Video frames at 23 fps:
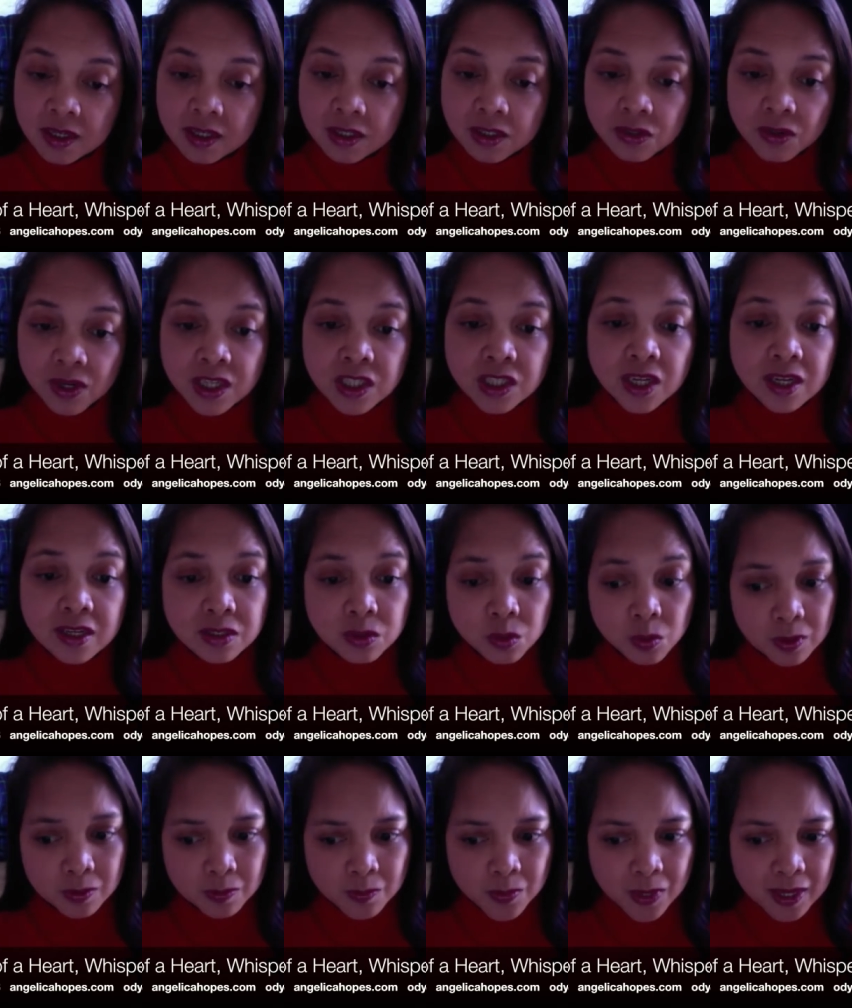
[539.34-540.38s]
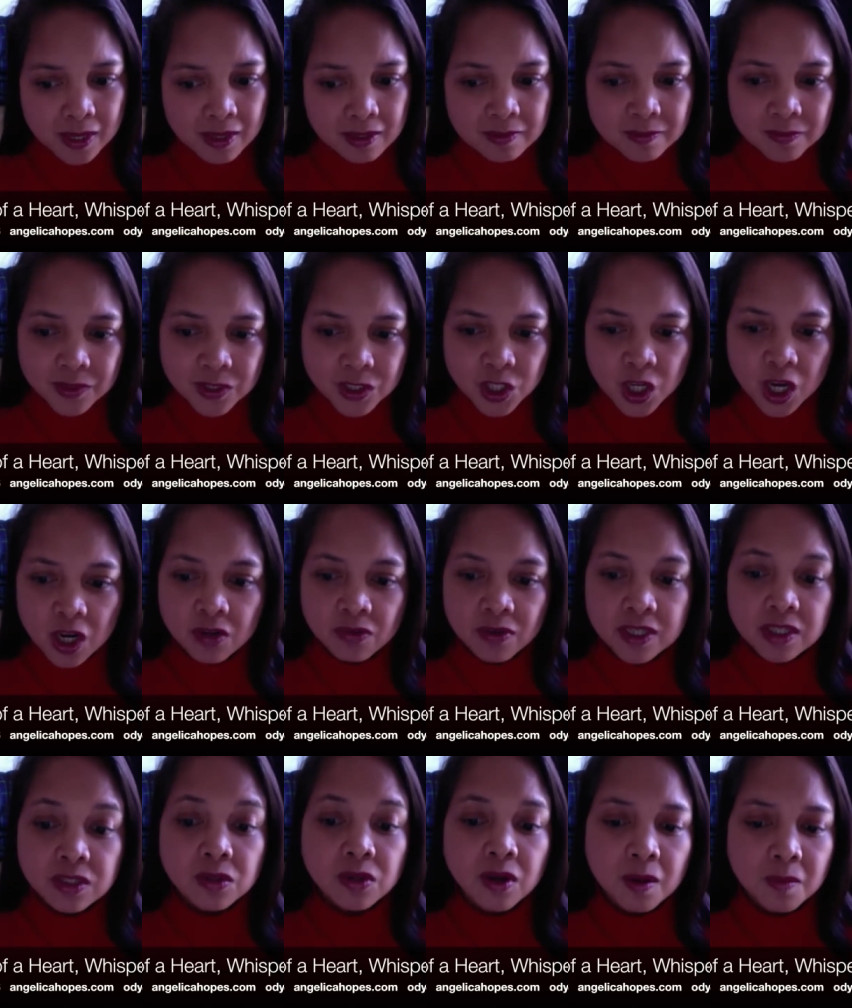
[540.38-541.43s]
Triksha is with me. She
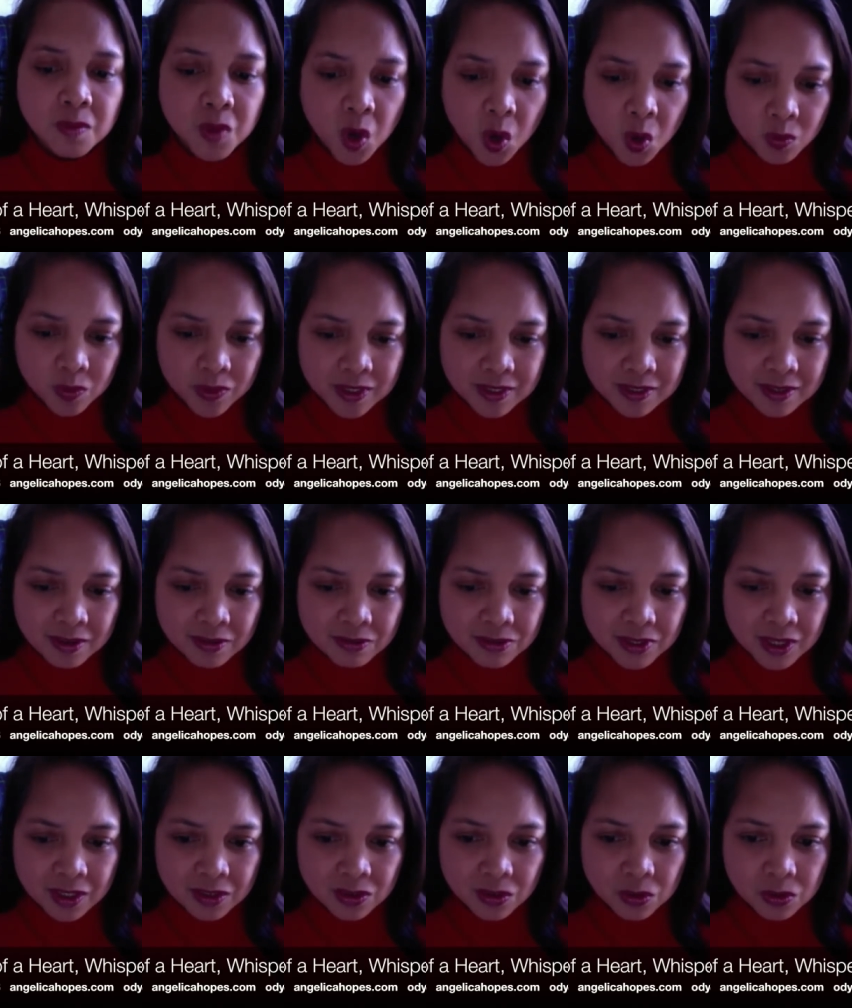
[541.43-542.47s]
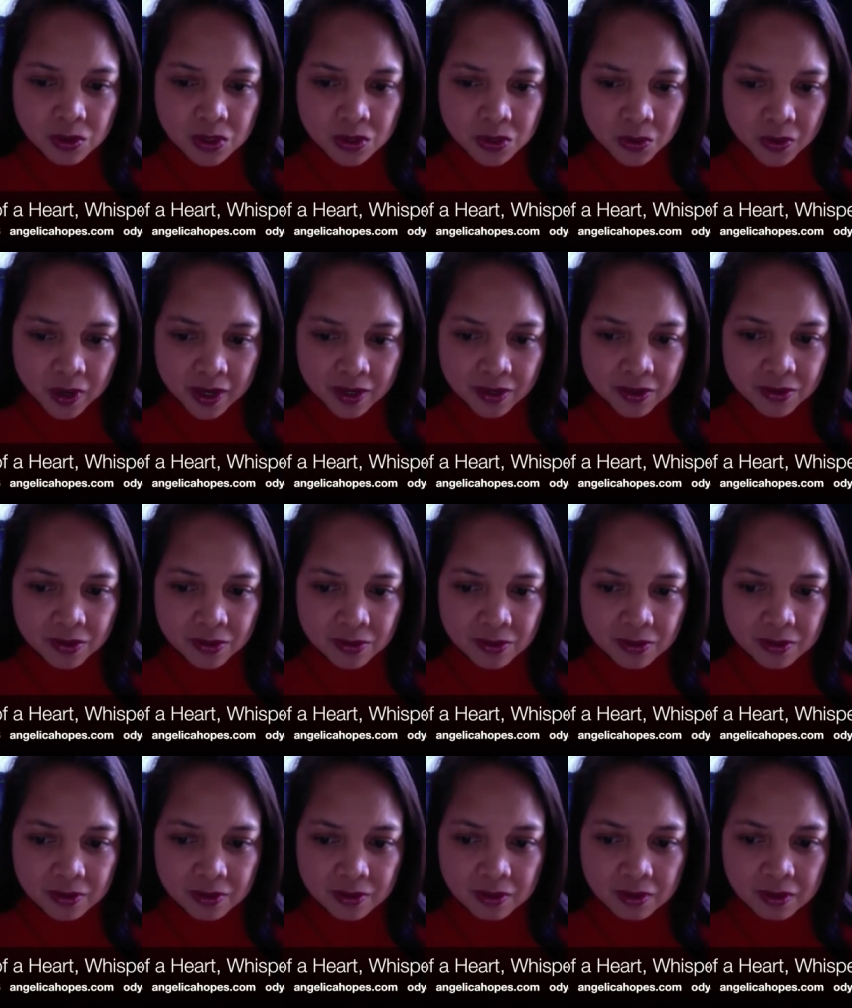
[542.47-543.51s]
agreed to come home this evening to Sorengo.
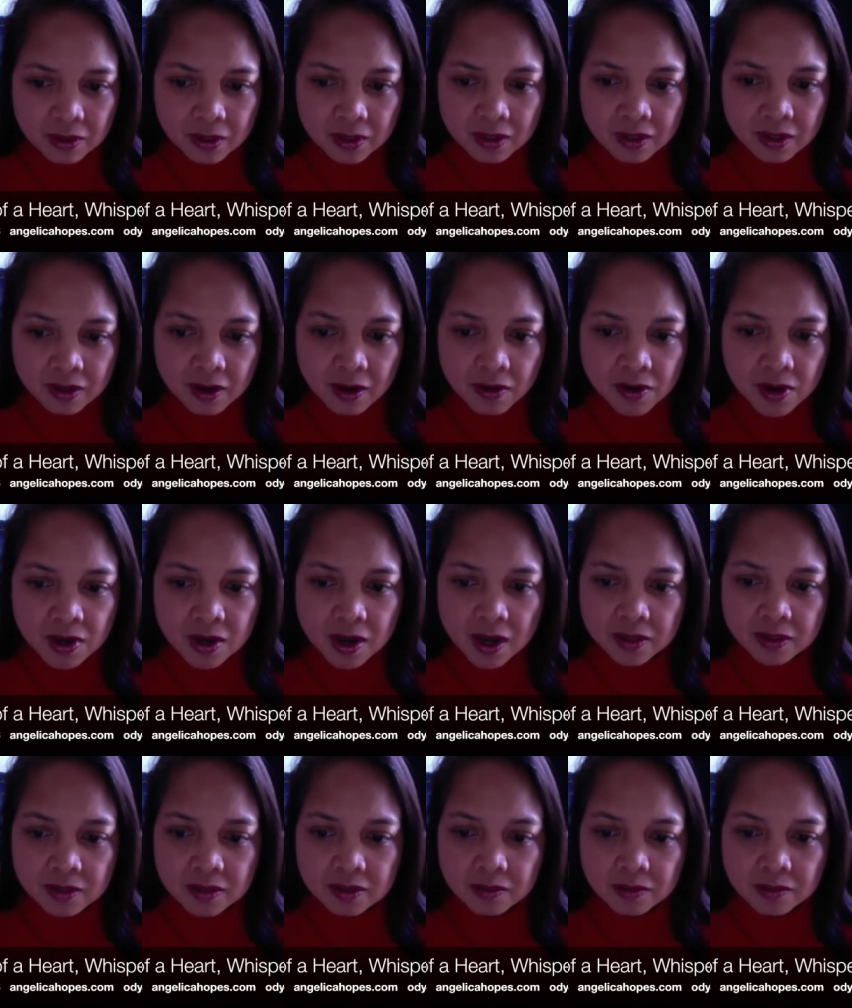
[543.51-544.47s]
Lara got